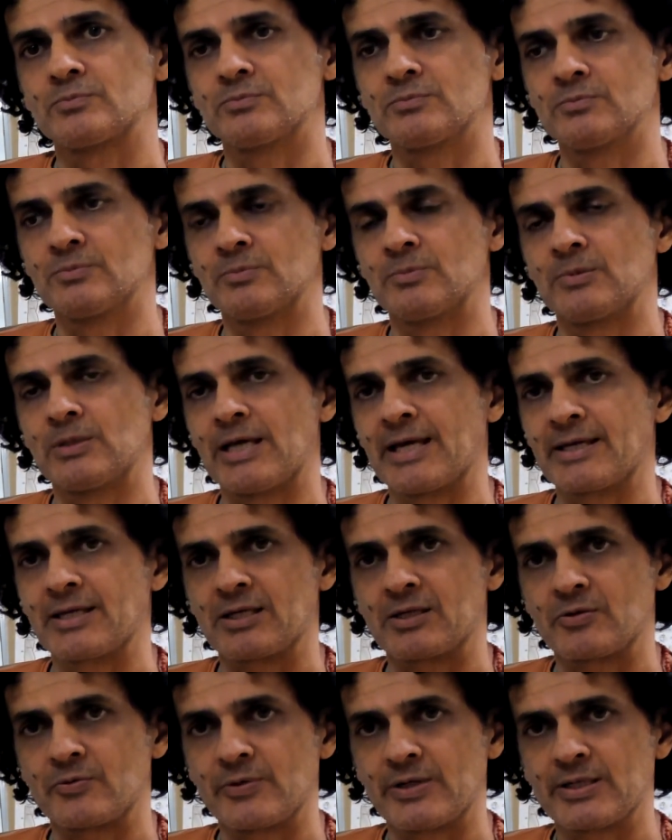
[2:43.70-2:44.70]
like a
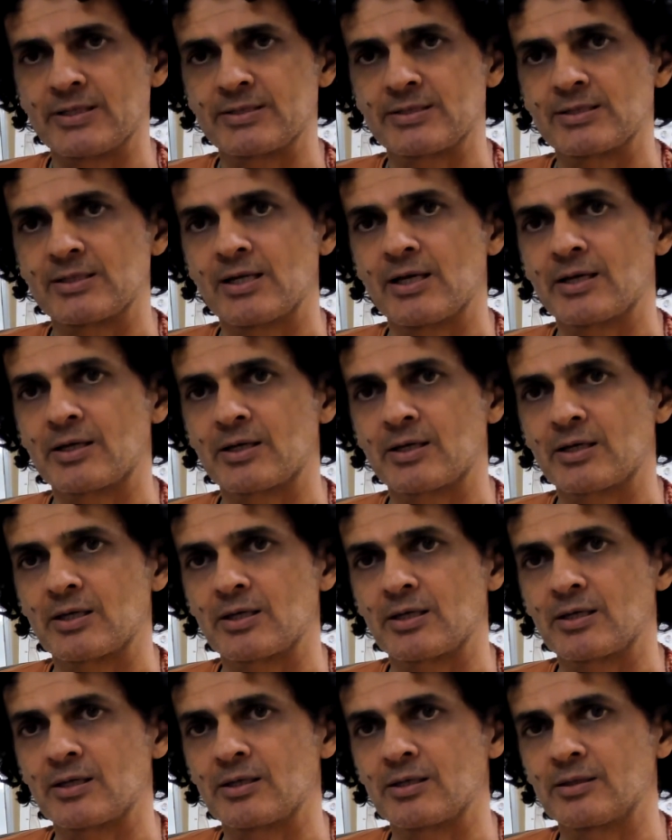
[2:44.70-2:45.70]
crazy, like
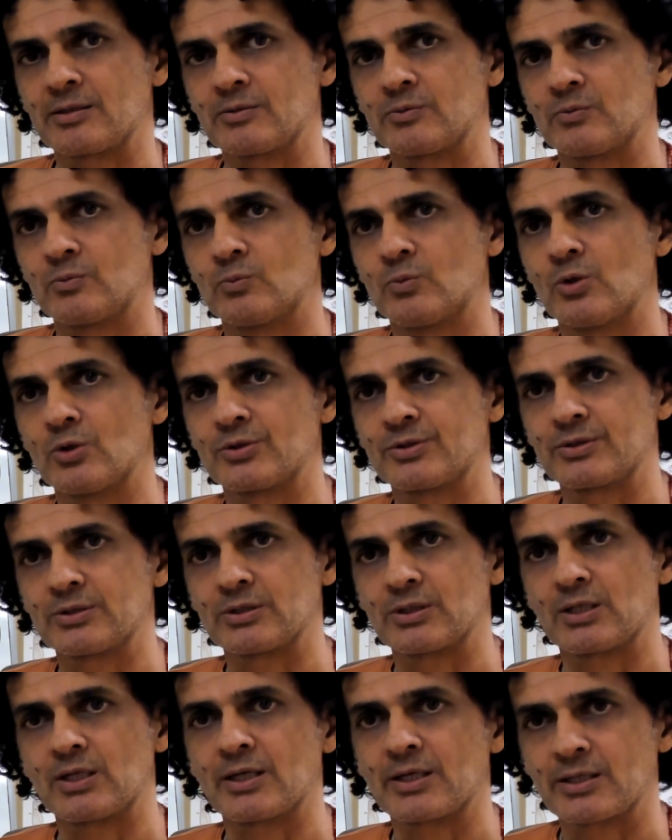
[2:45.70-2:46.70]

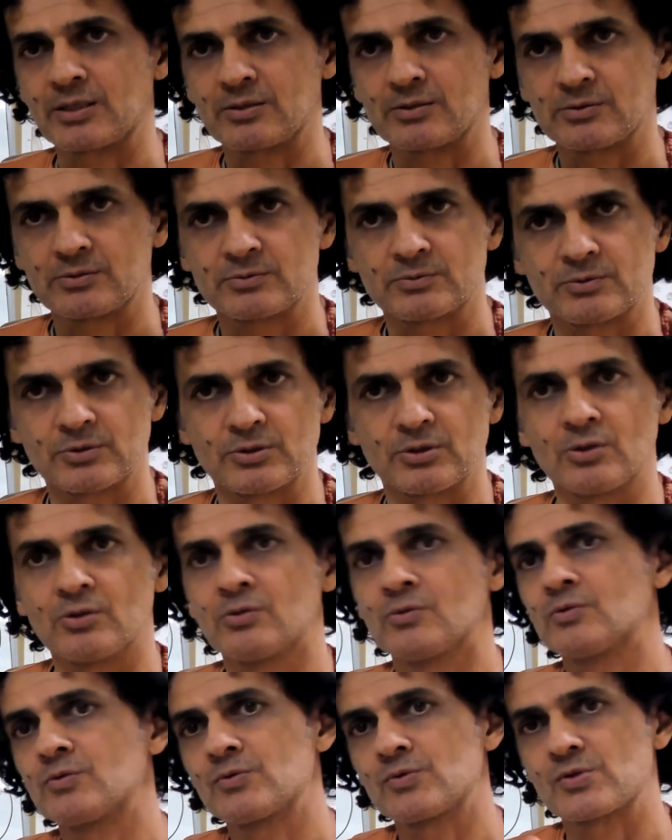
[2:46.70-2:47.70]
water, like, you know,
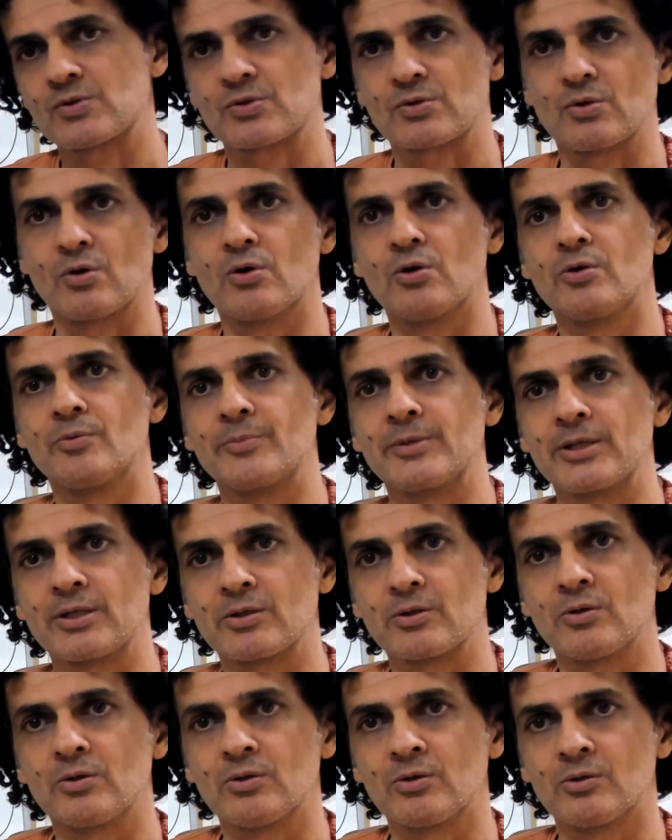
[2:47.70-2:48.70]
stormy
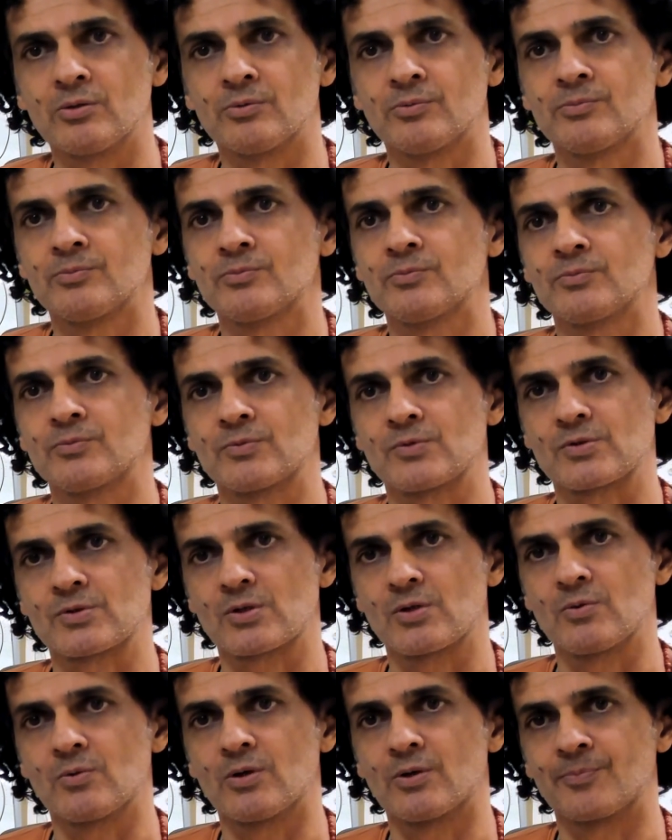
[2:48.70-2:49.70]
or
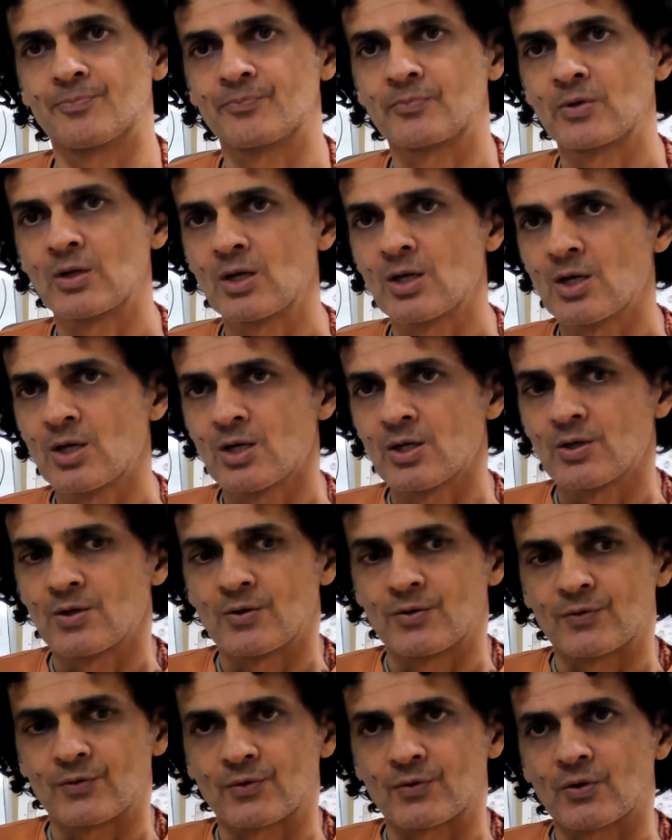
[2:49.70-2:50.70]
so.
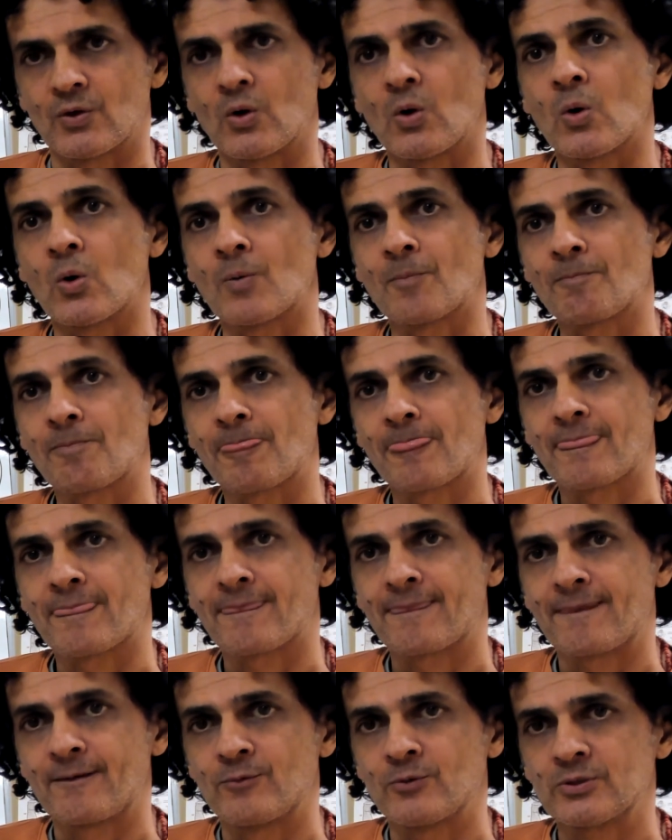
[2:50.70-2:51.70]
So
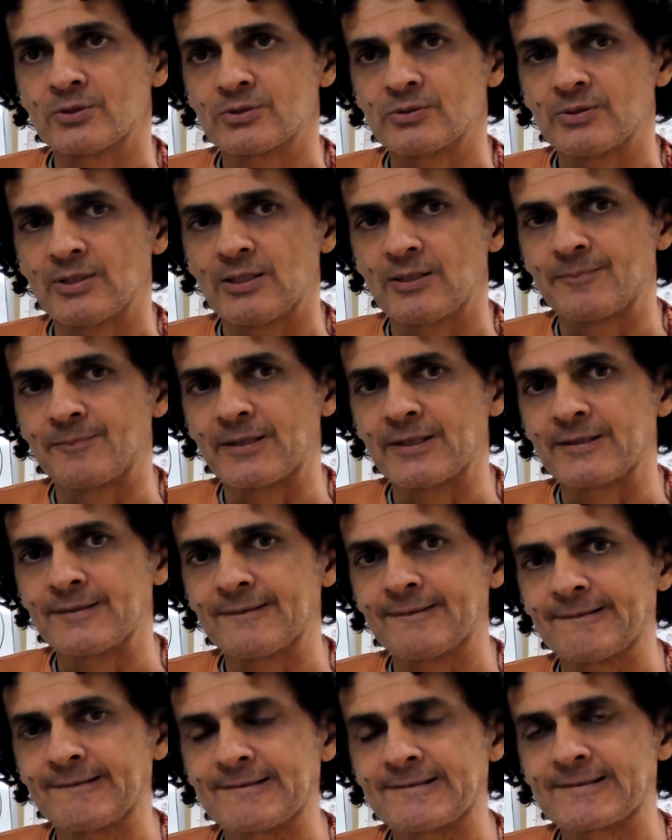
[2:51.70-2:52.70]
the water
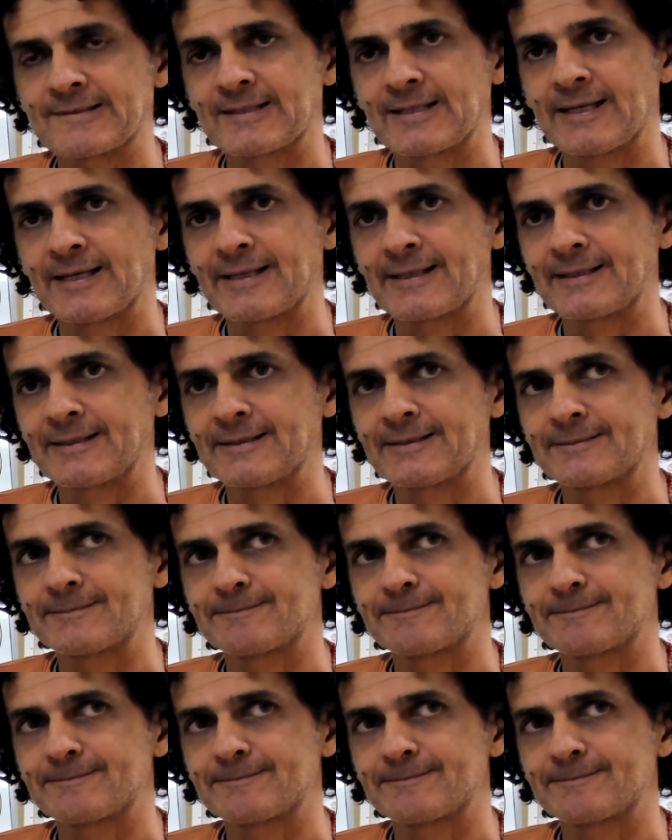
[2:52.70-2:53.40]
element, it's like,